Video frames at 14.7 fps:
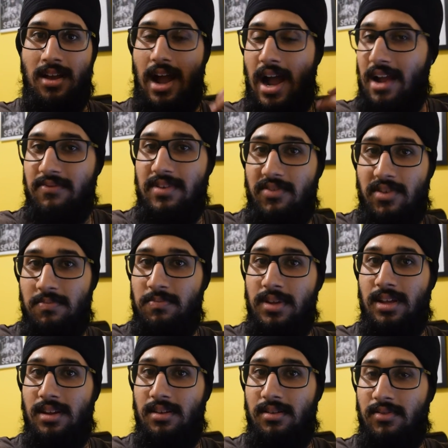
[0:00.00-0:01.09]
I've
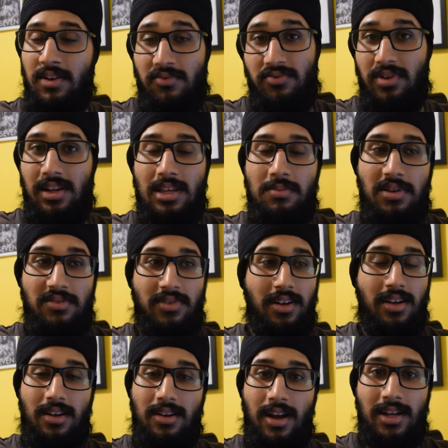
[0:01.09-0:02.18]
rarely been
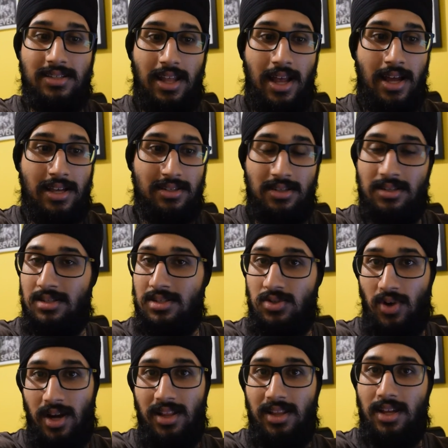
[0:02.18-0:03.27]
recognized as an
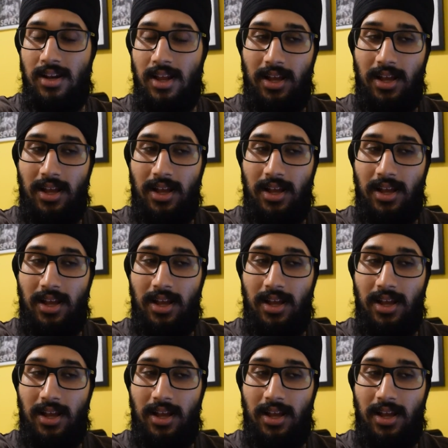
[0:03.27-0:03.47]
Australian.